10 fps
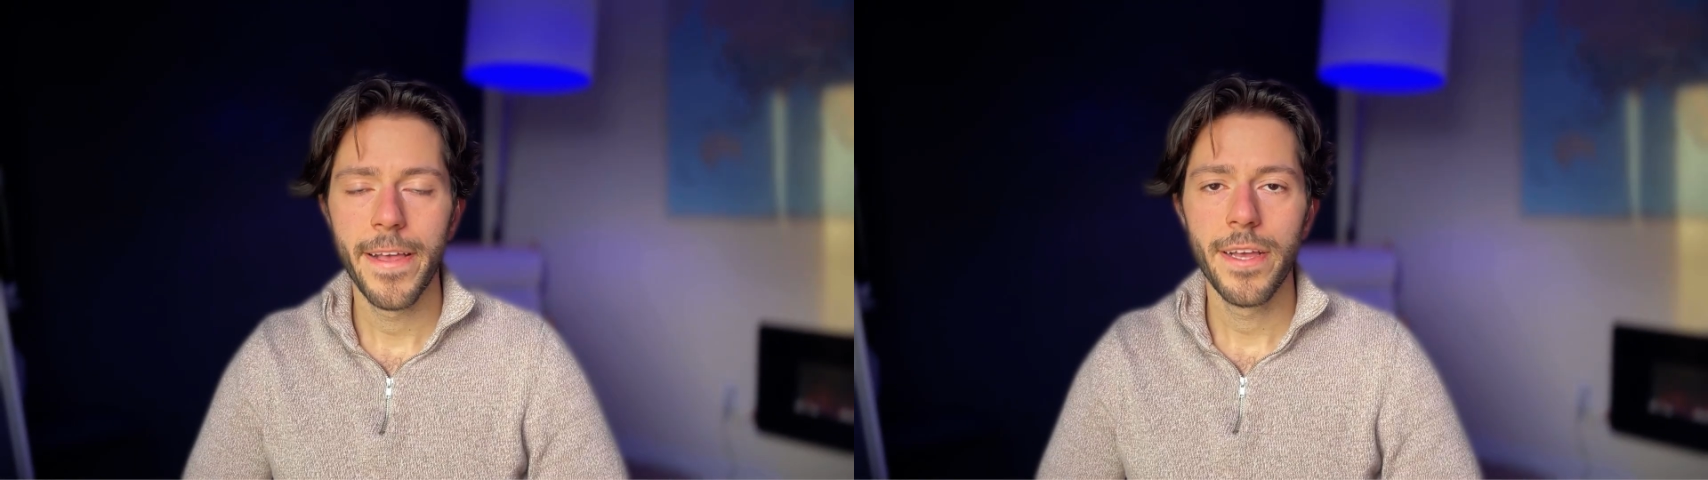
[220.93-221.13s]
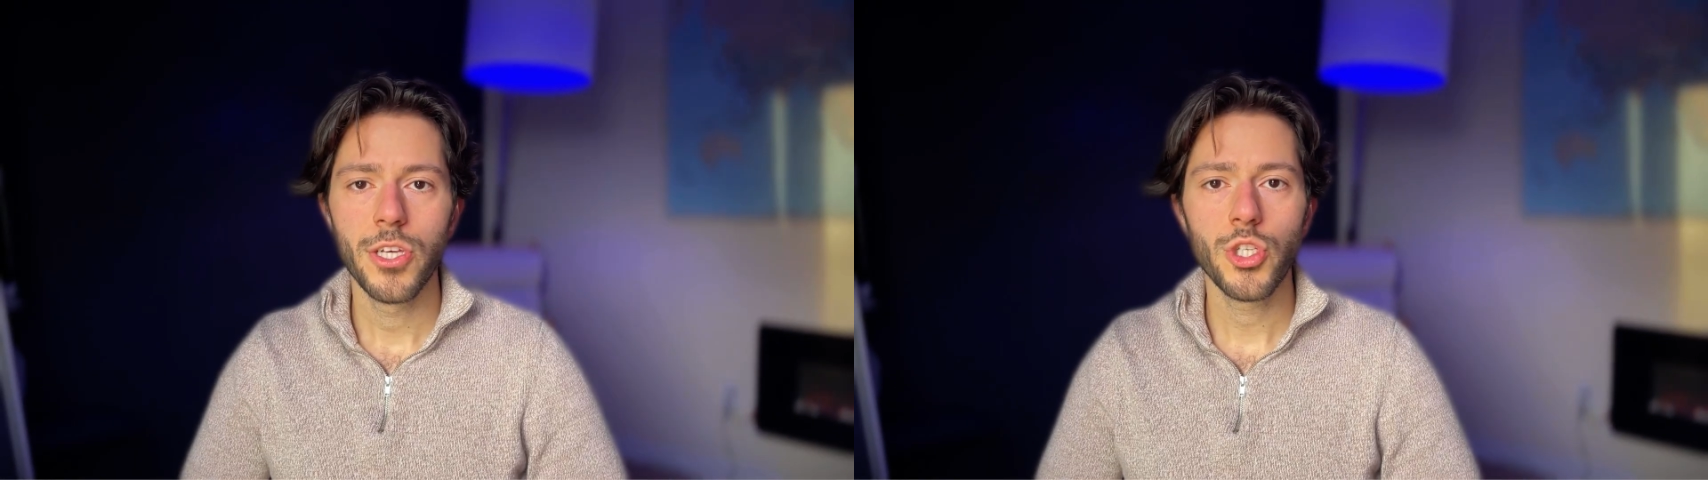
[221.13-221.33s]

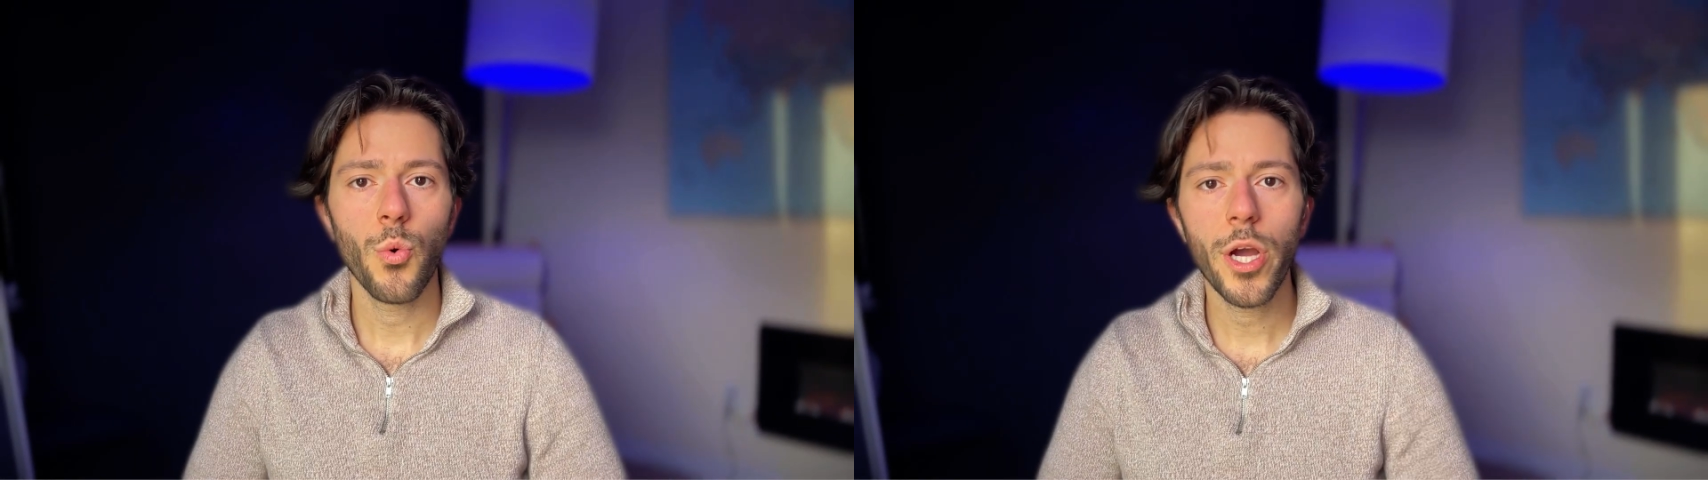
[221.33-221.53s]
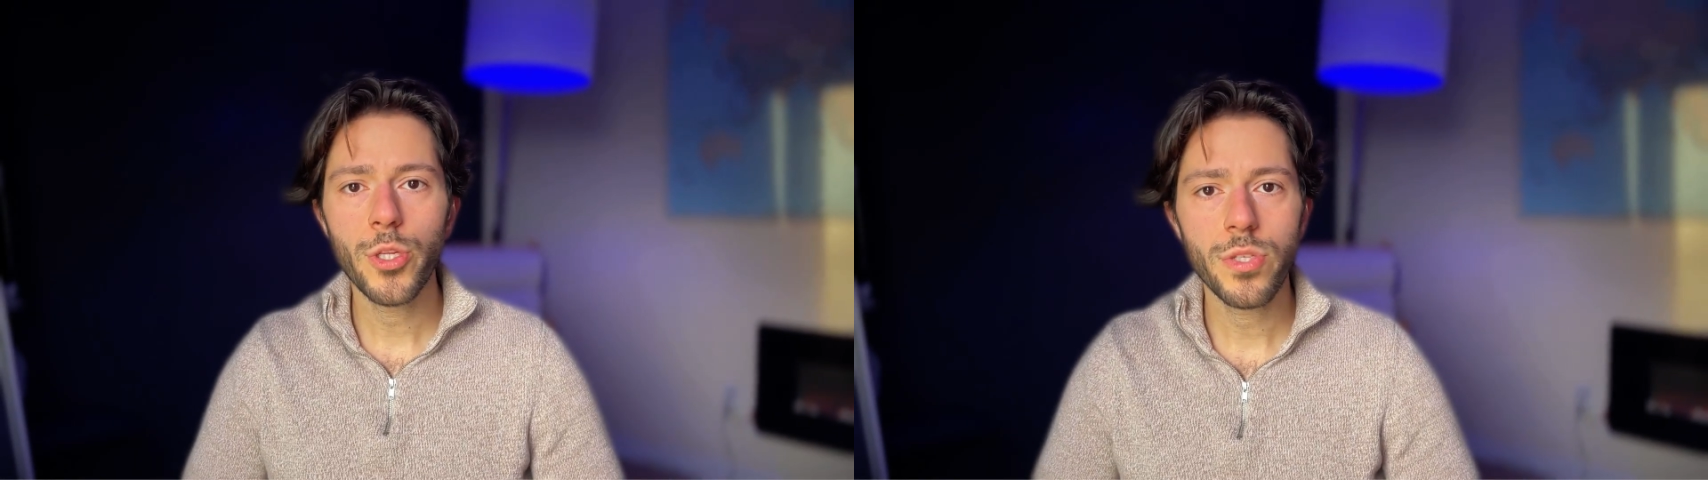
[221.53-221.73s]
So why
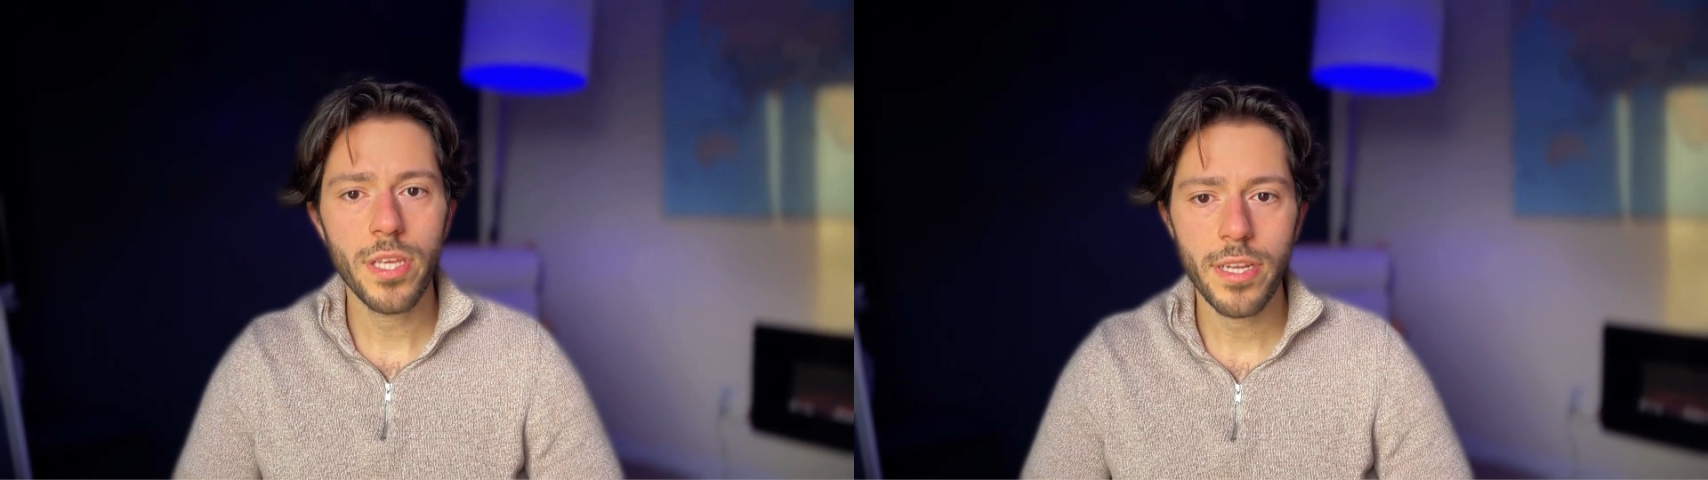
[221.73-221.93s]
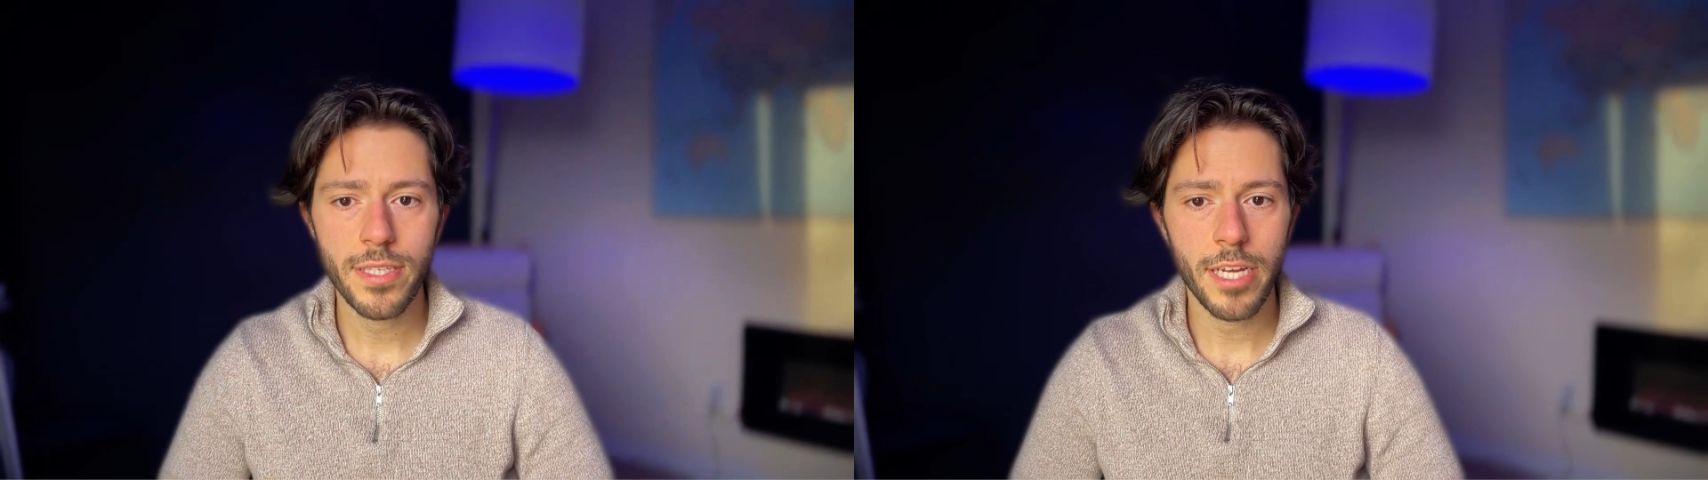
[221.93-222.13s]
do
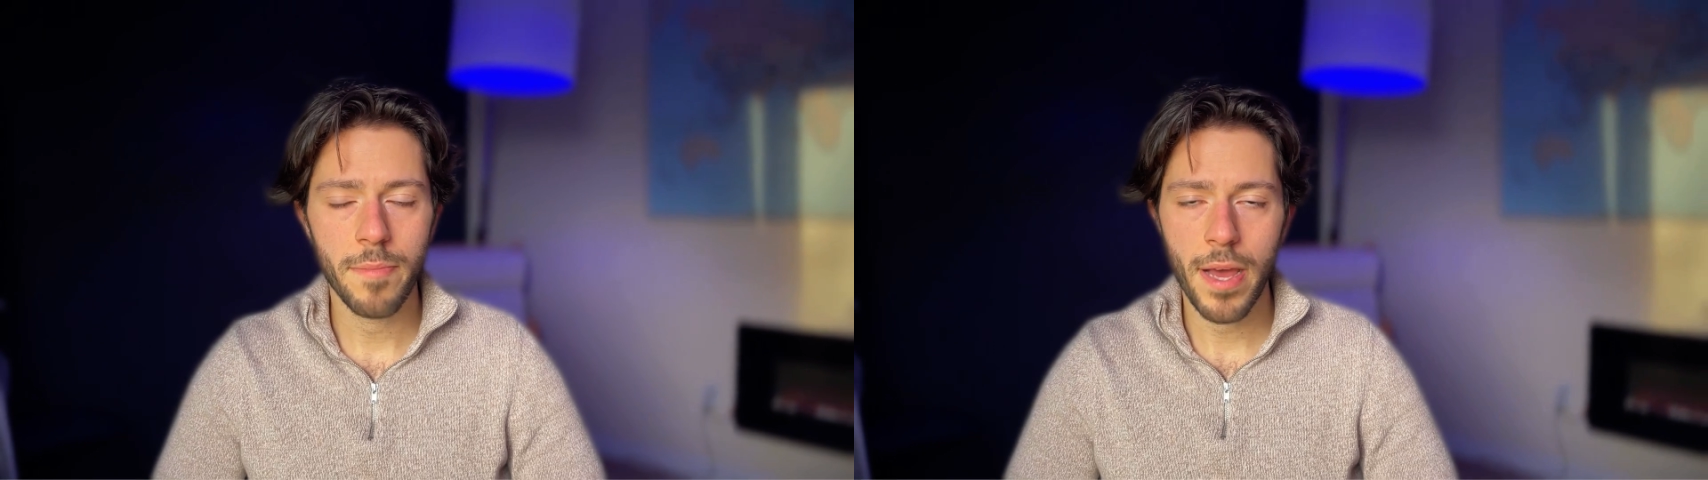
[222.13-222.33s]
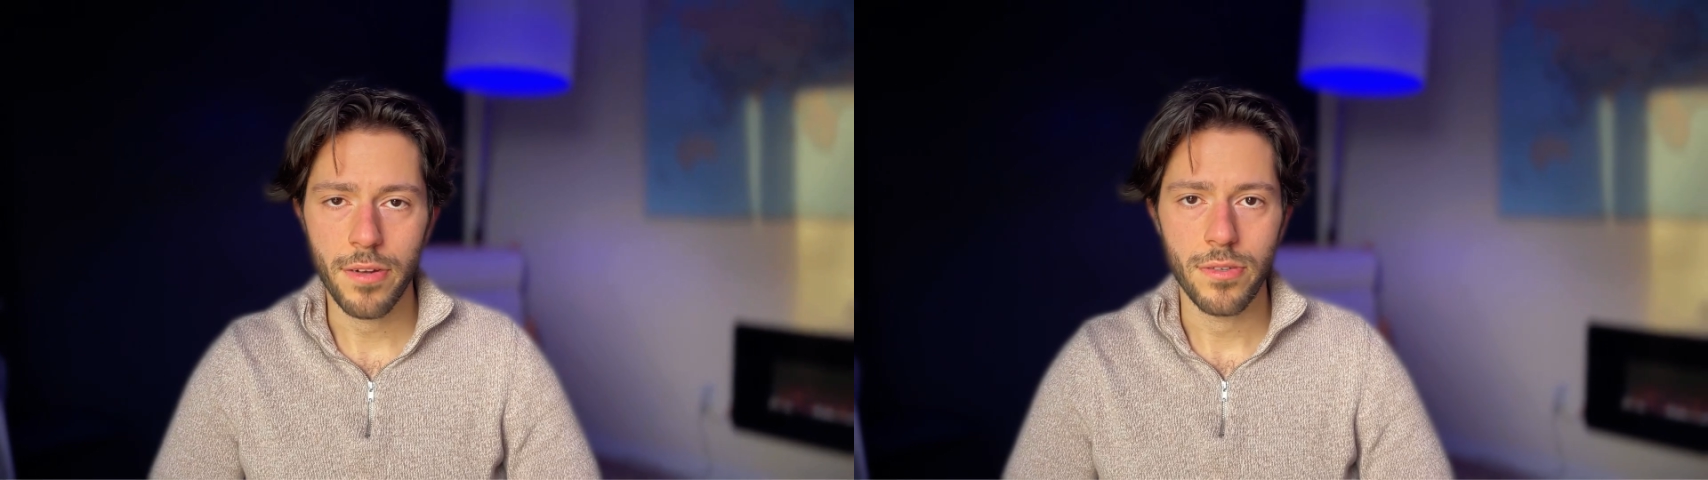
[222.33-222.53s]
set-aside
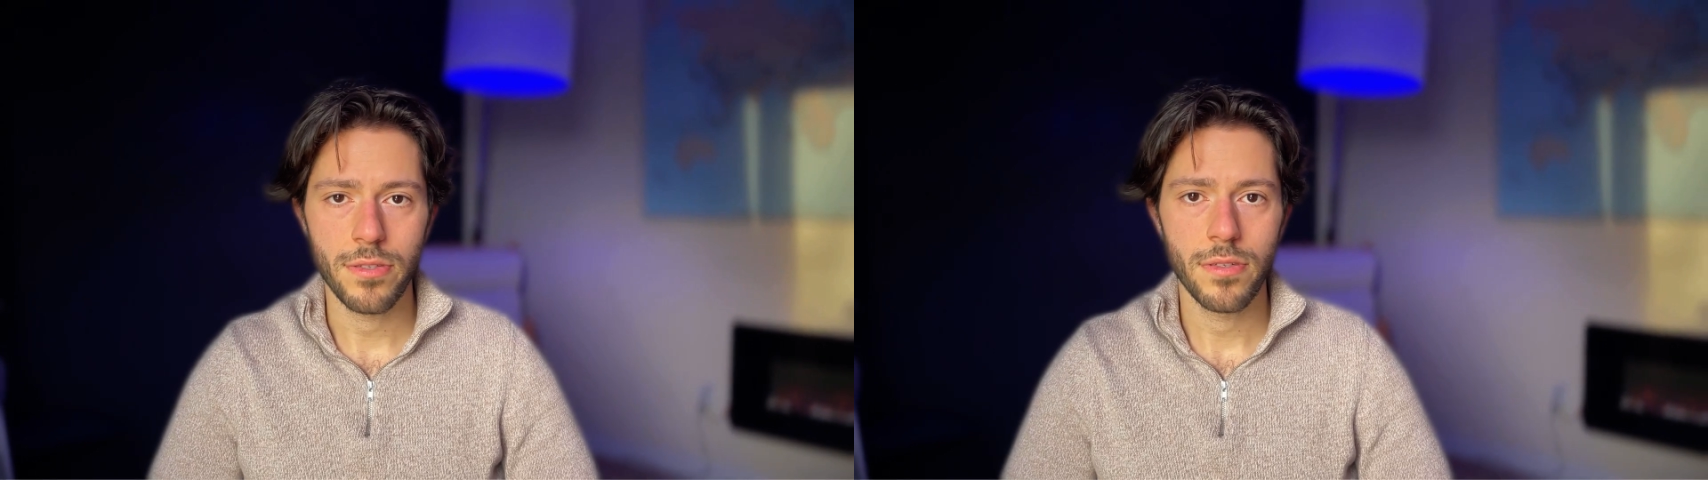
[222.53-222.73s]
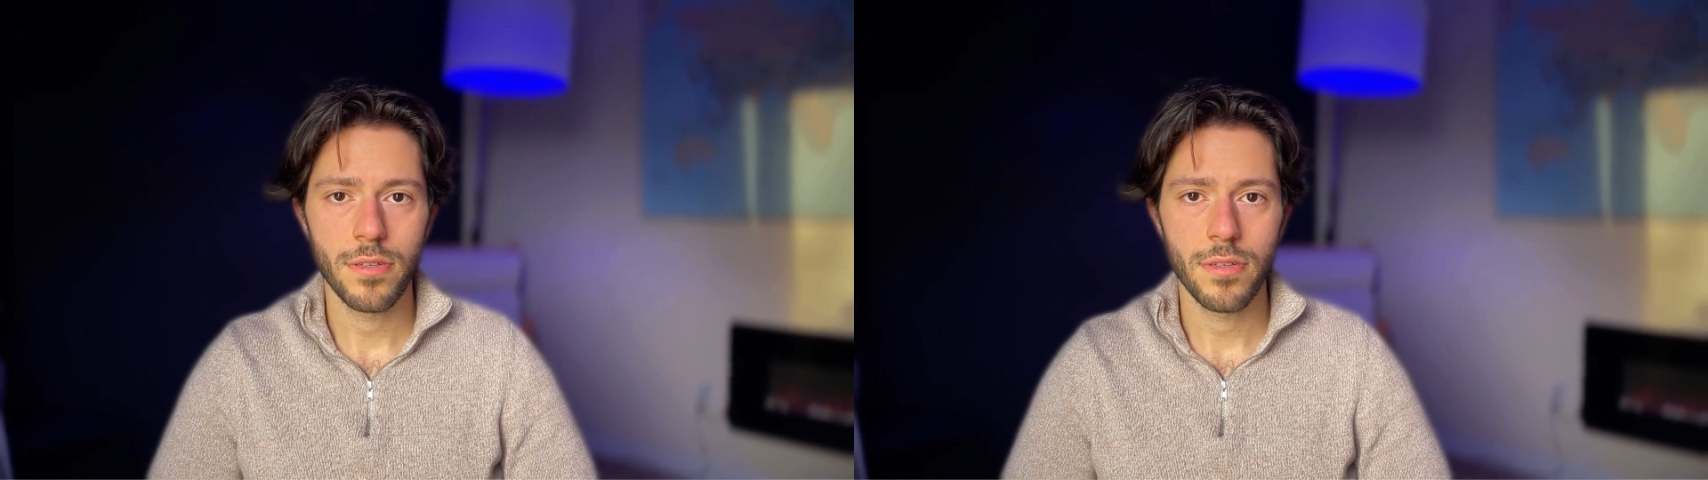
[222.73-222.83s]
matters?